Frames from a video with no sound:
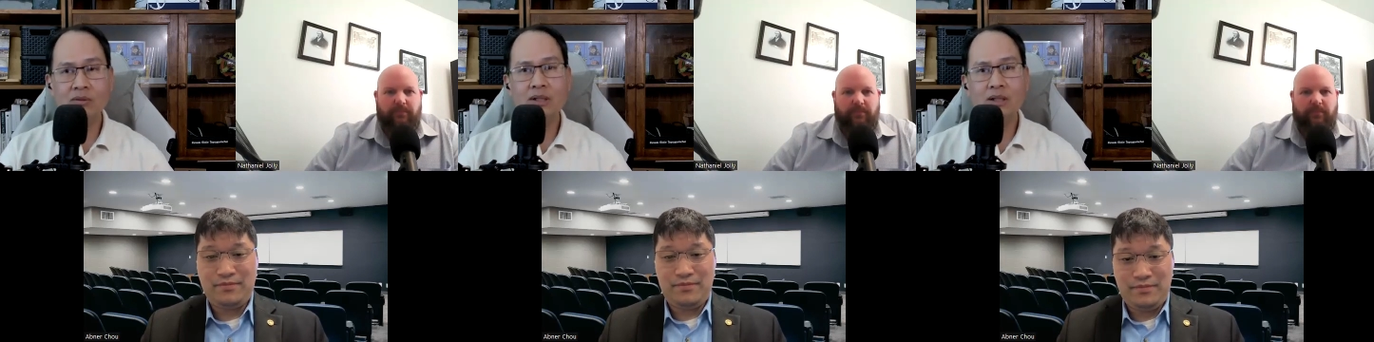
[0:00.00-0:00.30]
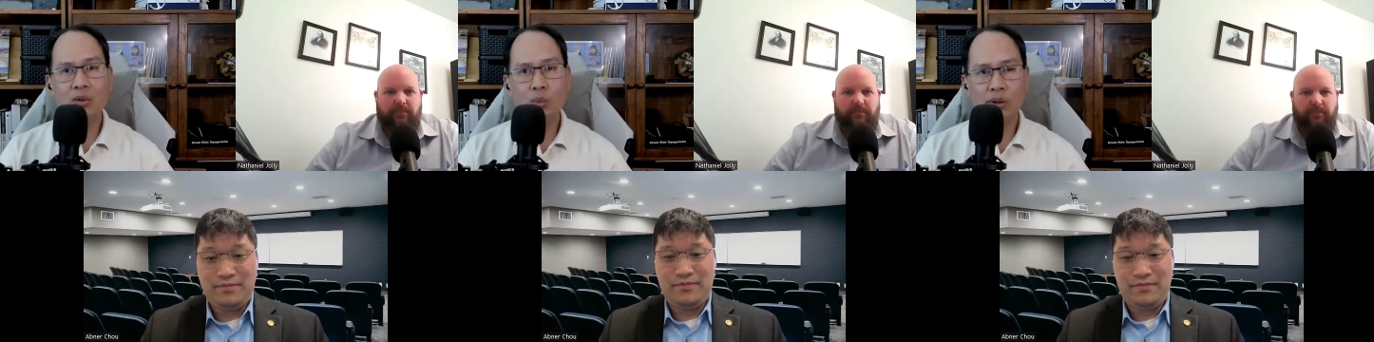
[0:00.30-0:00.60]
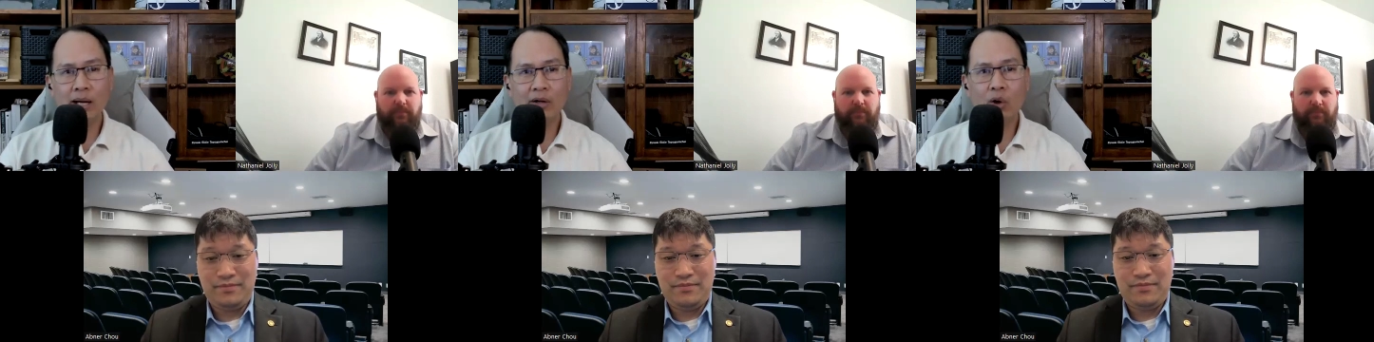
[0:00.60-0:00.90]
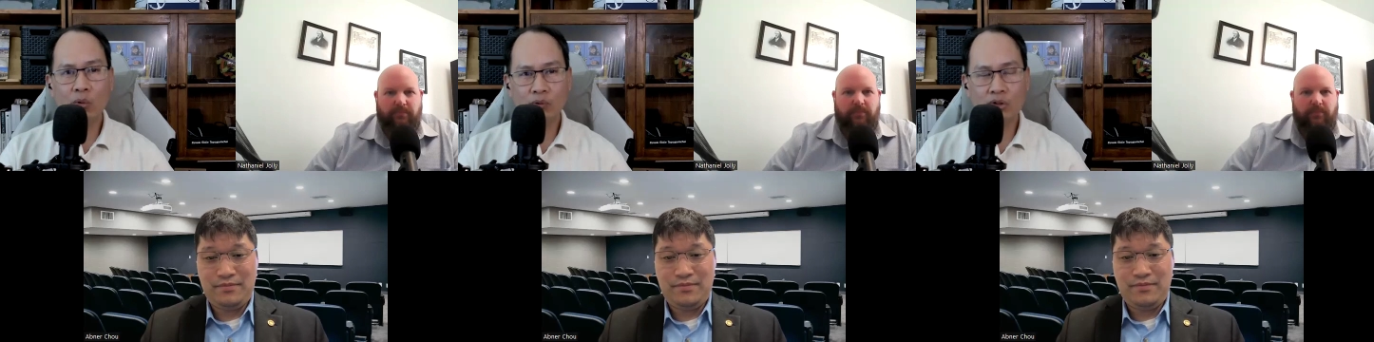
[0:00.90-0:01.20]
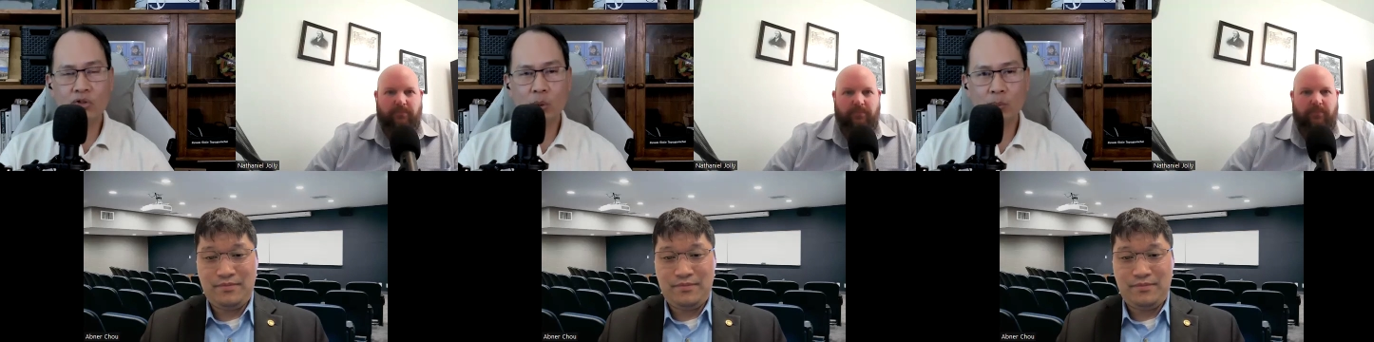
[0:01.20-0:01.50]
Speaker 1: without
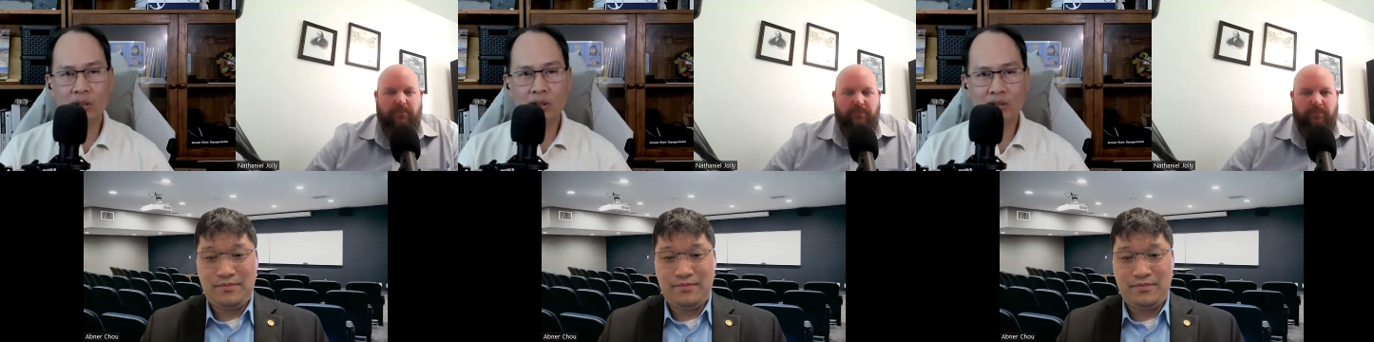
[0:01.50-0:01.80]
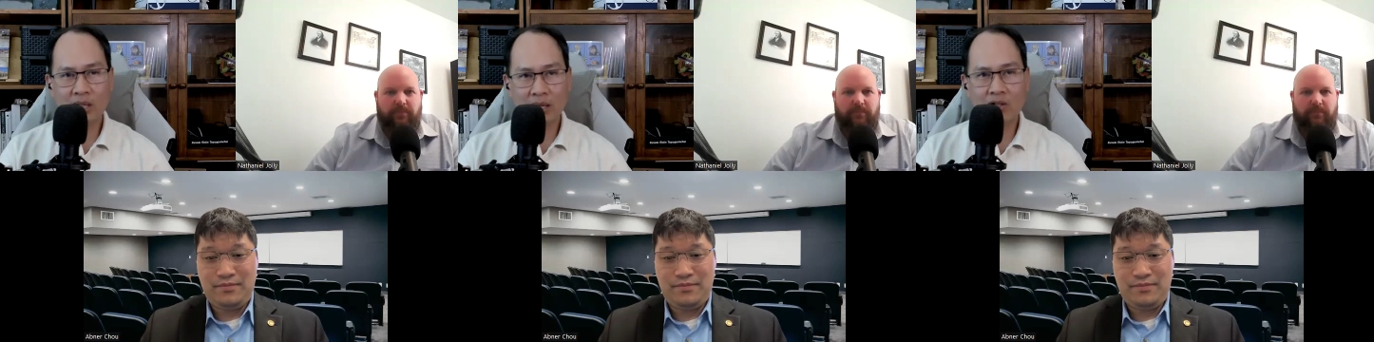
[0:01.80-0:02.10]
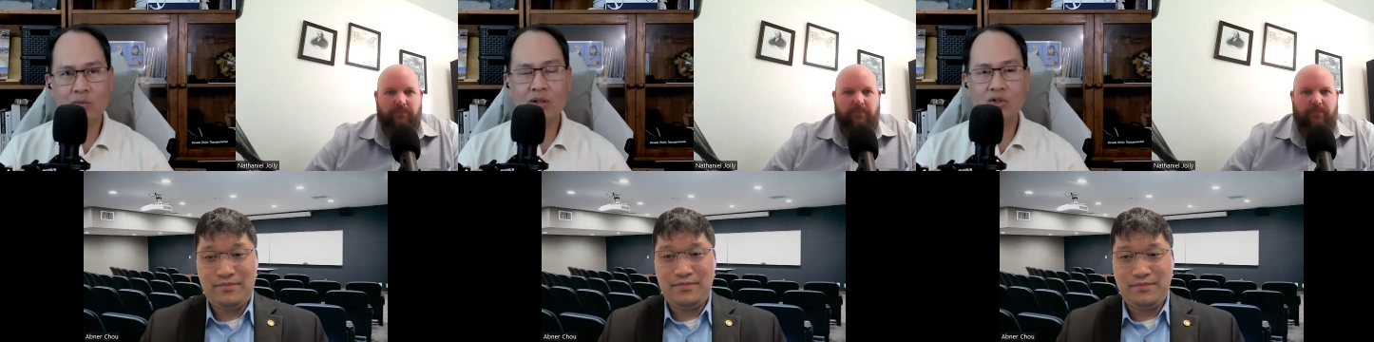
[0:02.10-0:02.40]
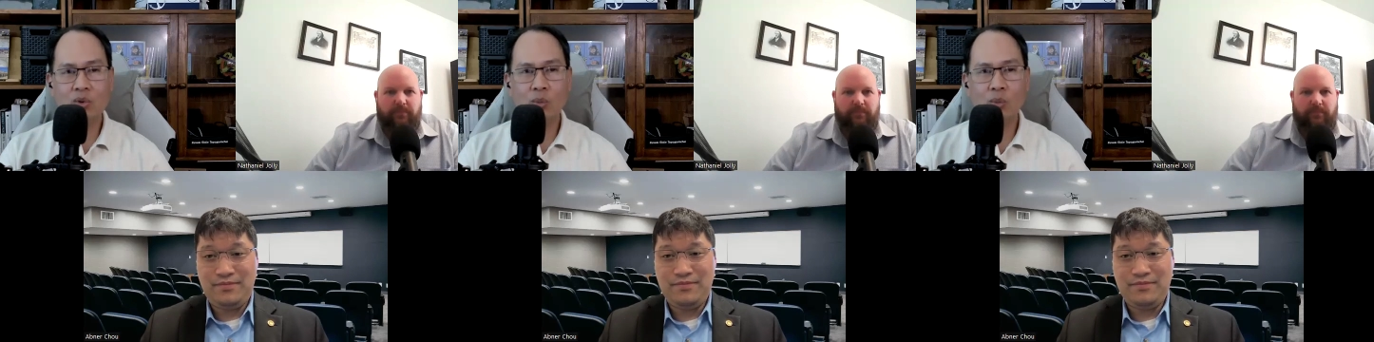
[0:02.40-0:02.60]
overinterpreting the text because you want